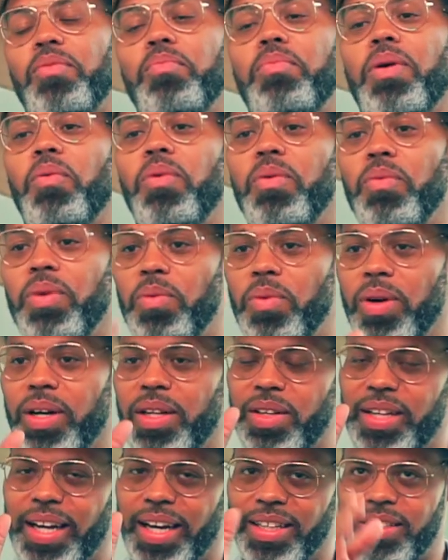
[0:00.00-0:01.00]
But when we
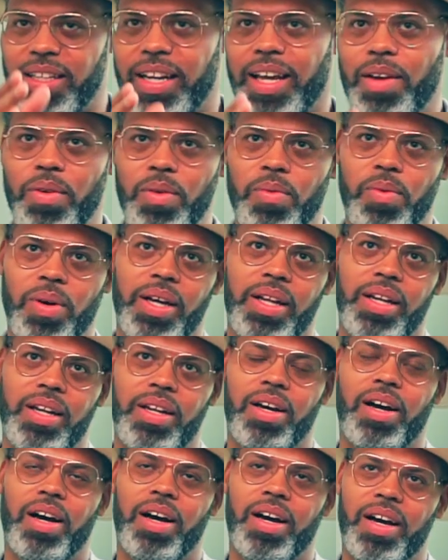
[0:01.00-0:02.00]
went yesterday, we went
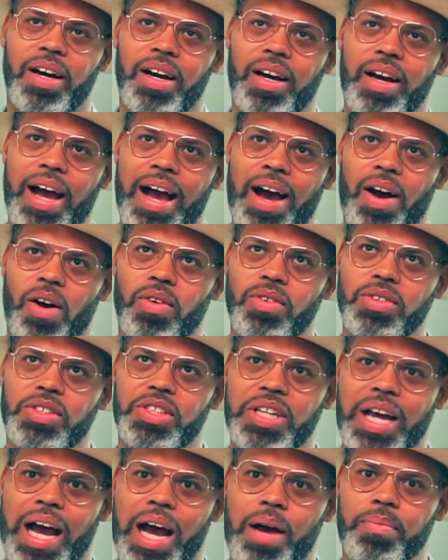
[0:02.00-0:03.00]
out
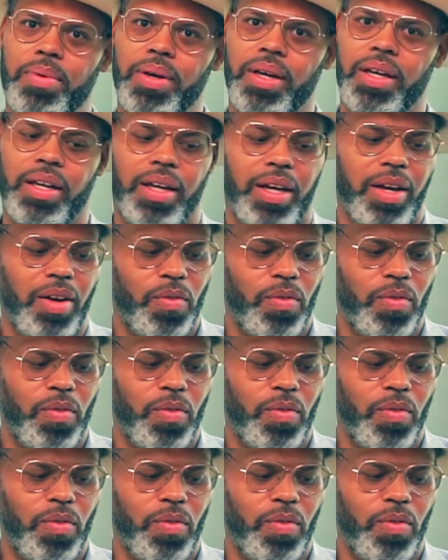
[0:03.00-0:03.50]
shopping